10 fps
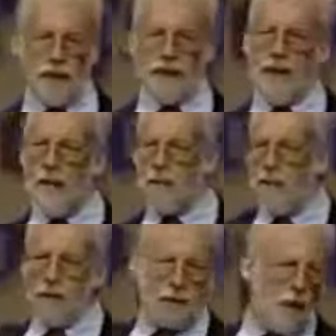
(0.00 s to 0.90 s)
Bill
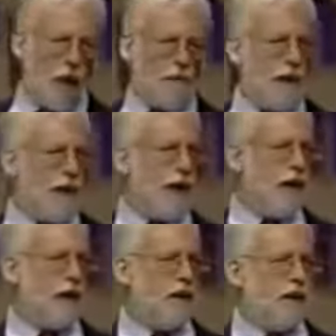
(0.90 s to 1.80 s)
Snevlin, who has long been in
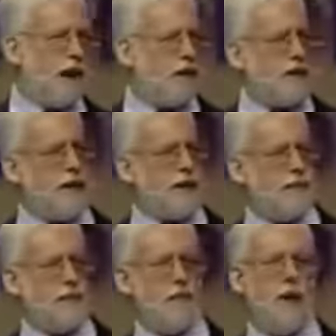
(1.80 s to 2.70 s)
darkness and now
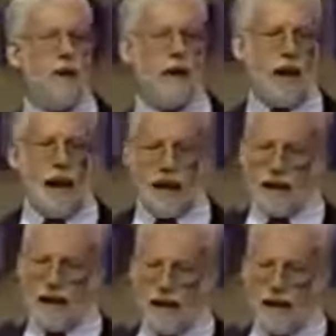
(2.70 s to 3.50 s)
seeks to be brought to light,